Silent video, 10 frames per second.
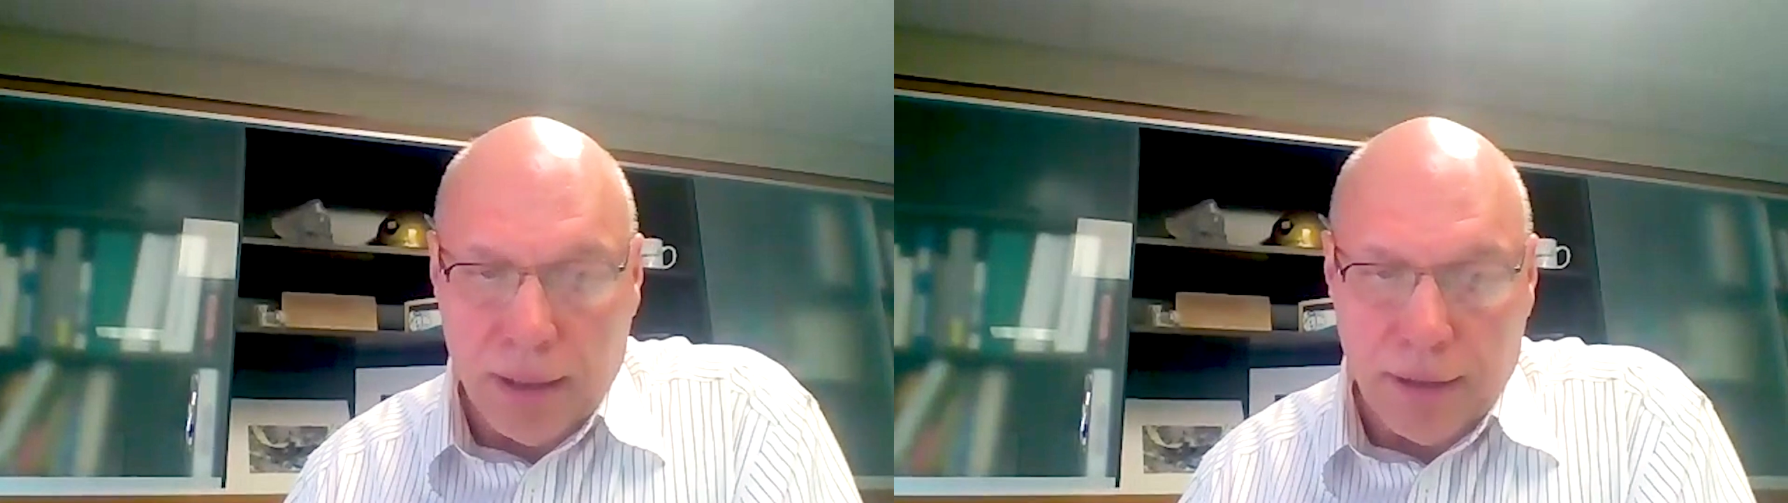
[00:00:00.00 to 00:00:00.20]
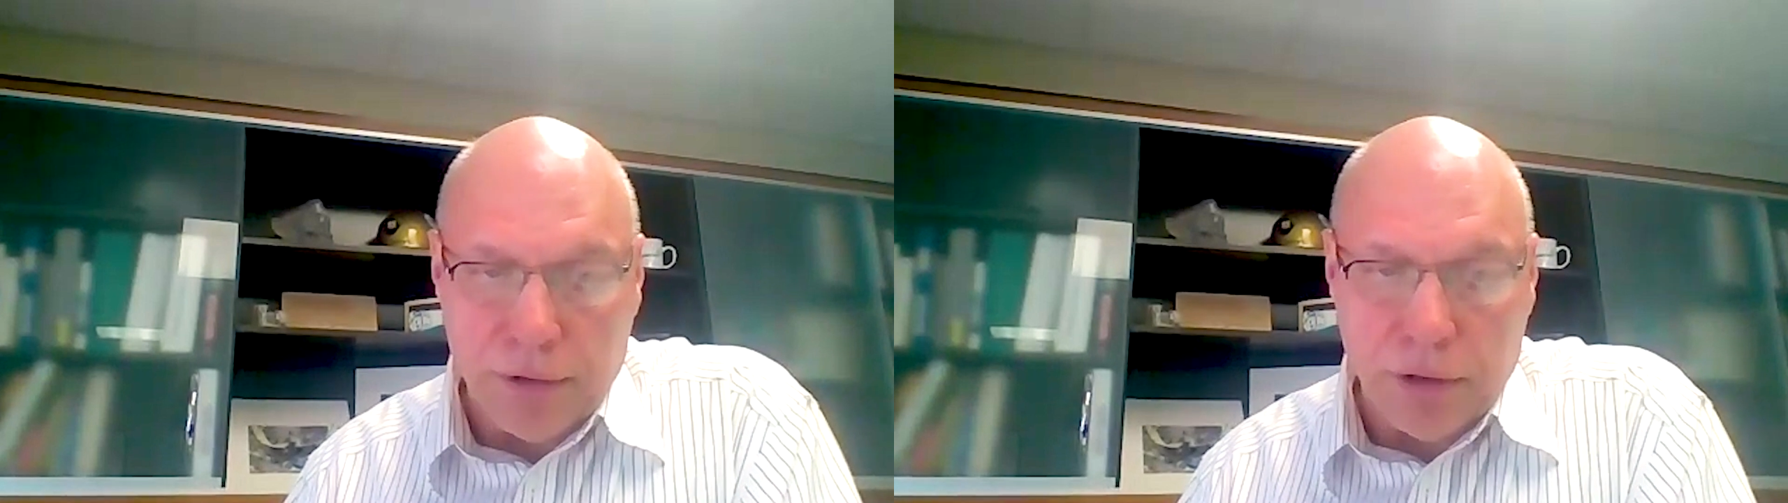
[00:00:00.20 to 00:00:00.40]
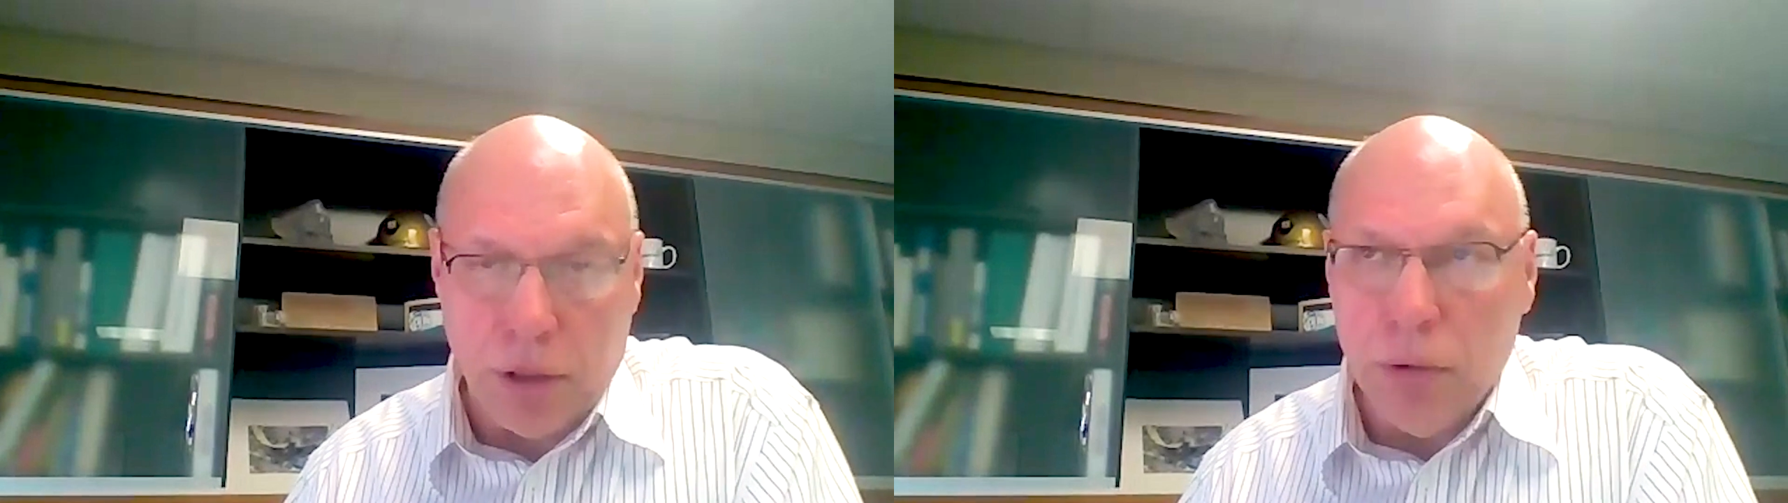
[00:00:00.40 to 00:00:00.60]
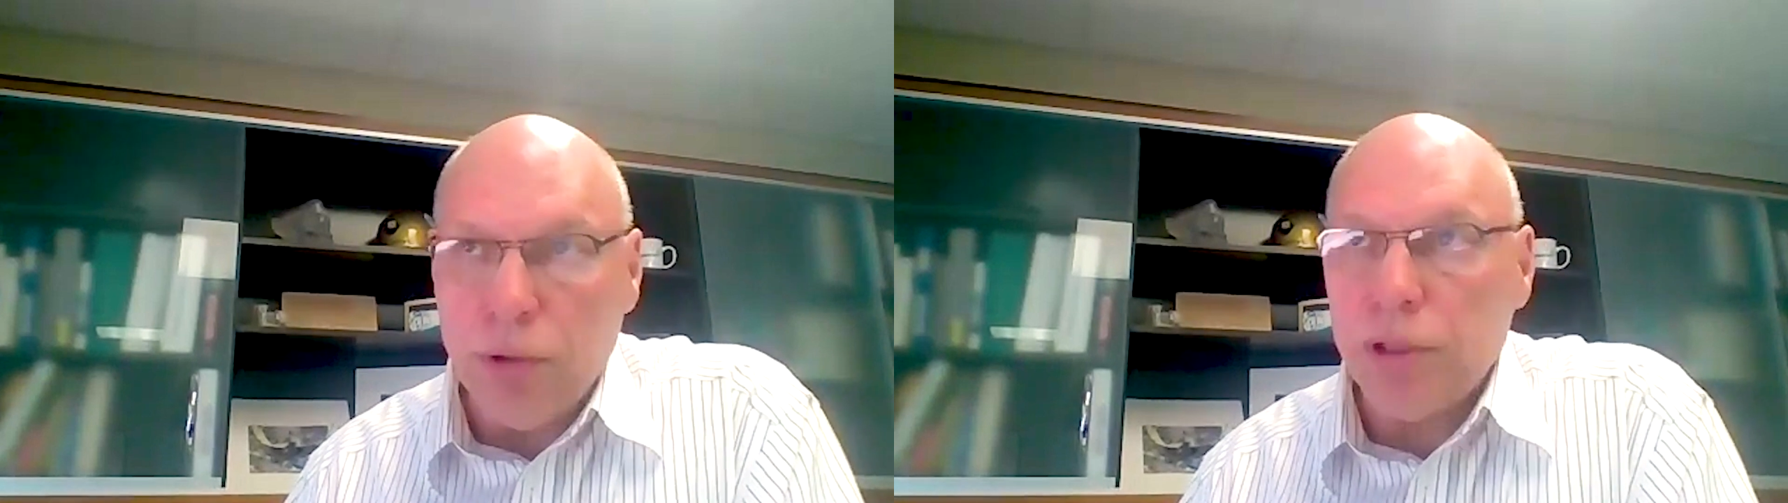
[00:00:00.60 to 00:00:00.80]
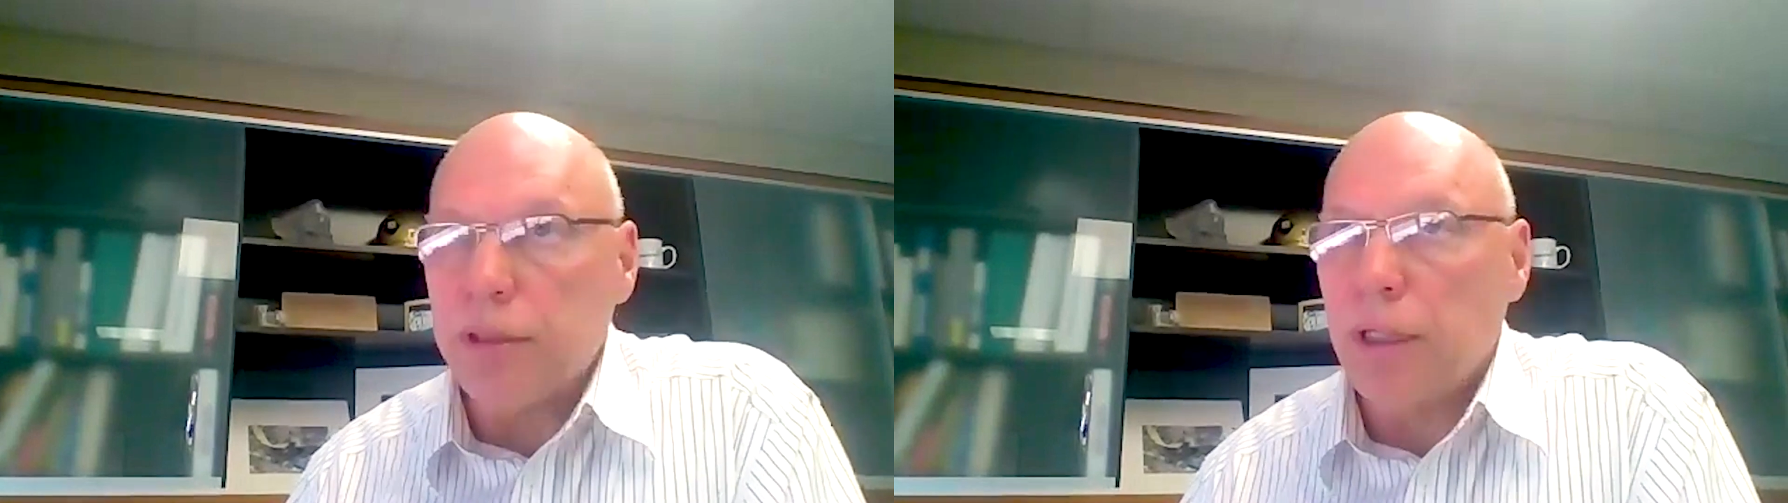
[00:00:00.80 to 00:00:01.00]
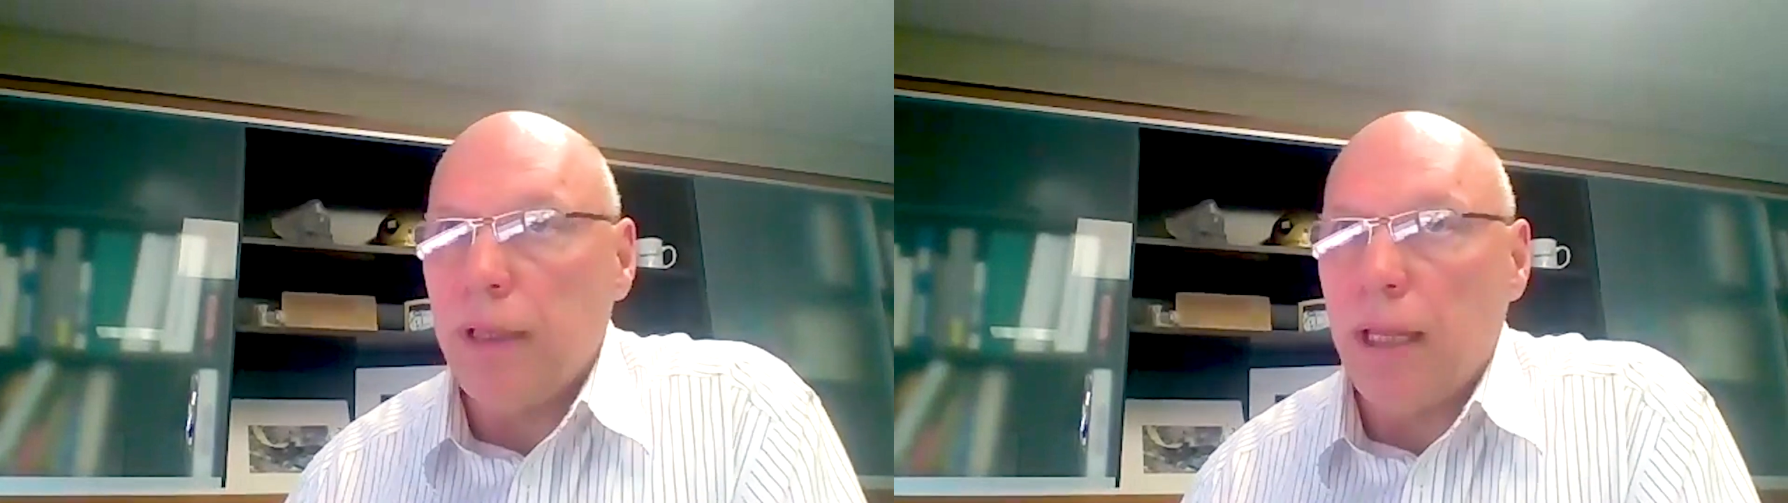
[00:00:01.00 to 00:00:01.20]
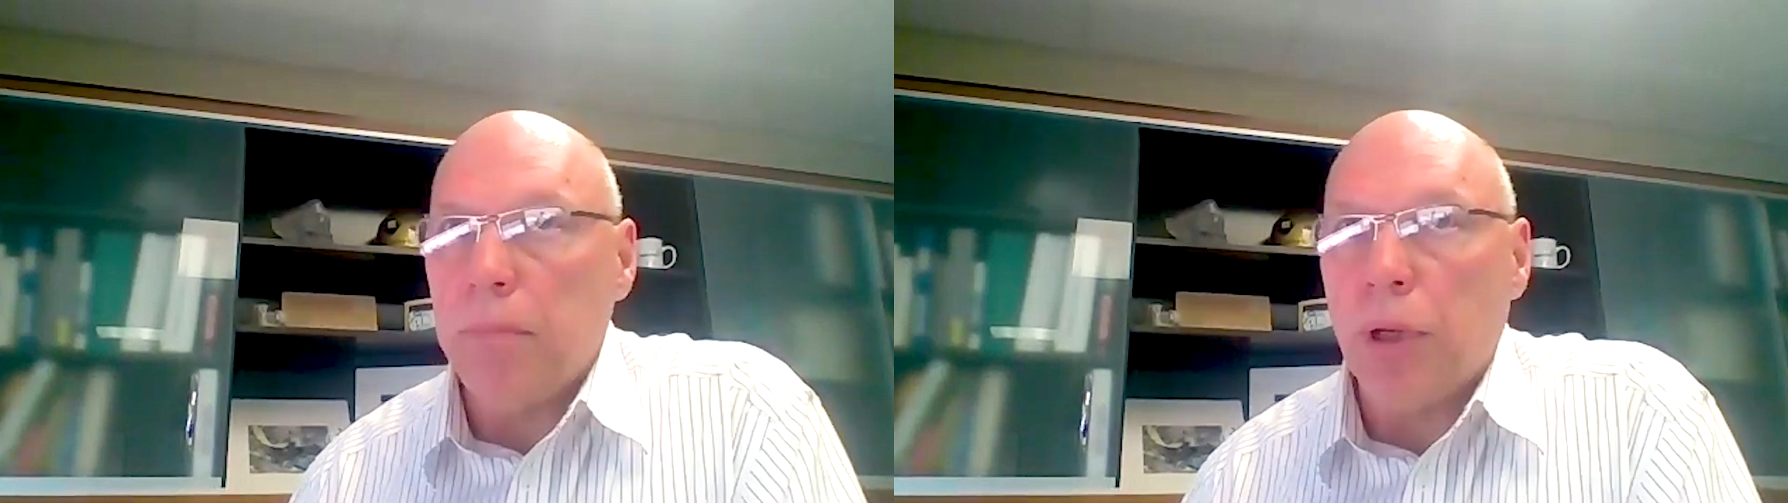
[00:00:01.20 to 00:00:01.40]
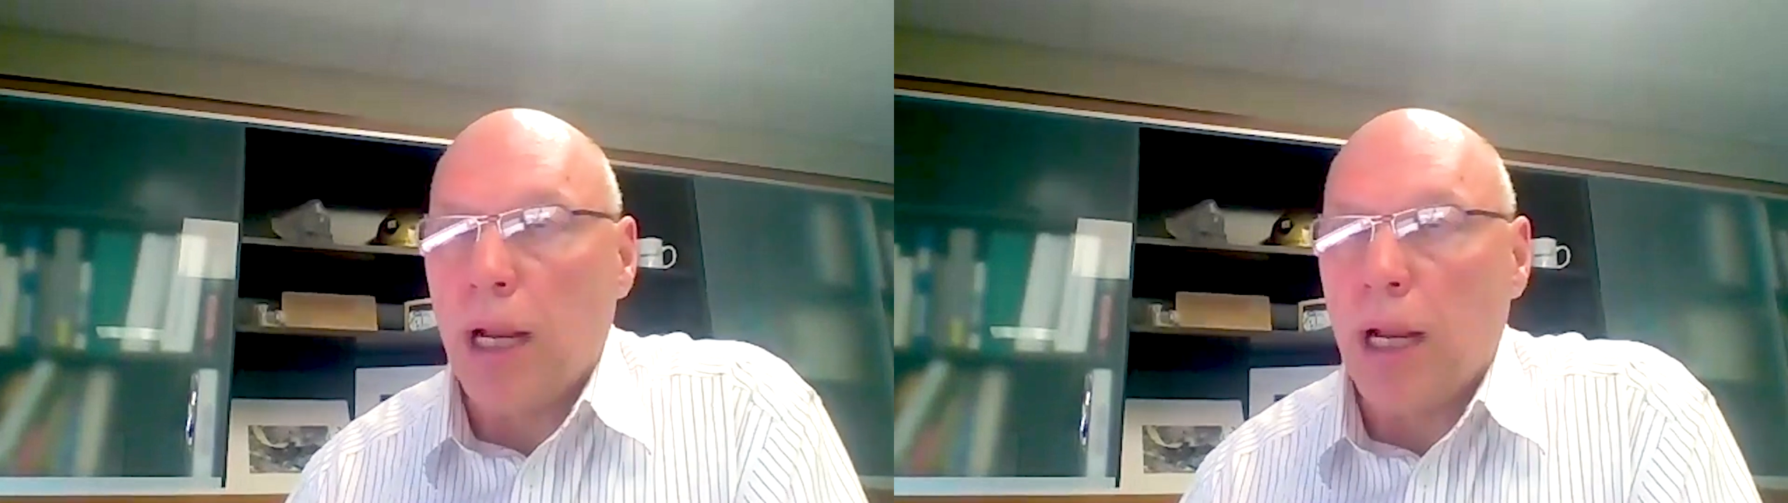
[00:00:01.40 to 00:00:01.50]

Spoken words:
solutions are then put